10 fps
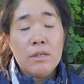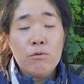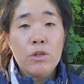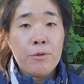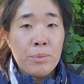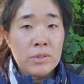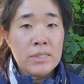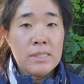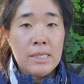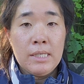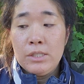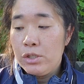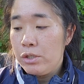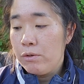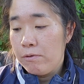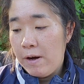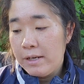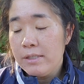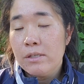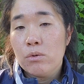With books, it's easier to
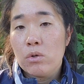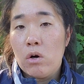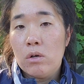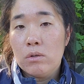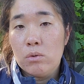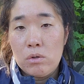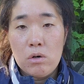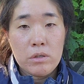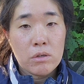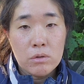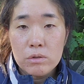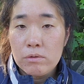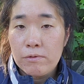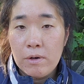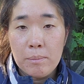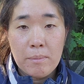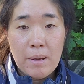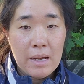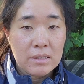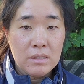find, or articles from
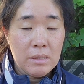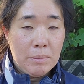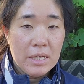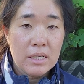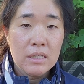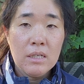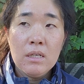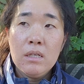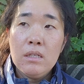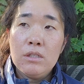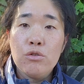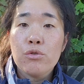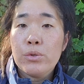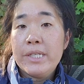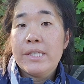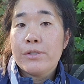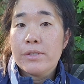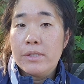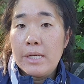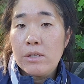academia. Usually there's
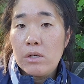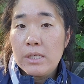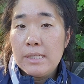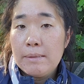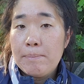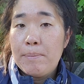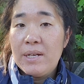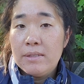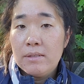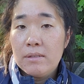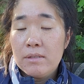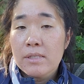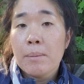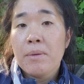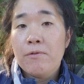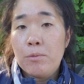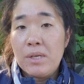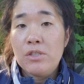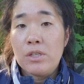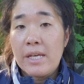a date on it, but some
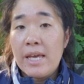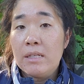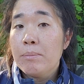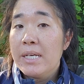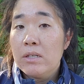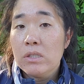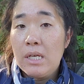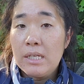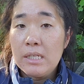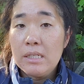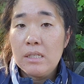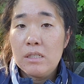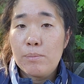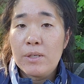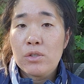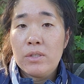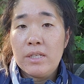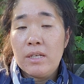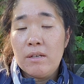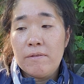information can be outdated,
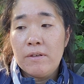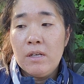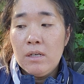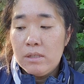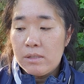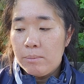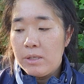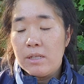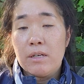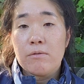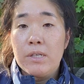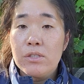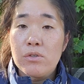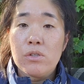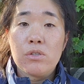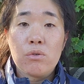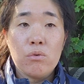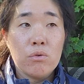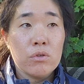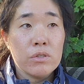especially if it's something like research
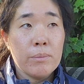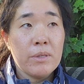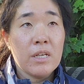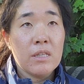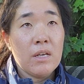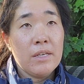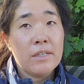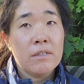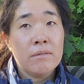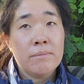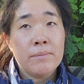or something like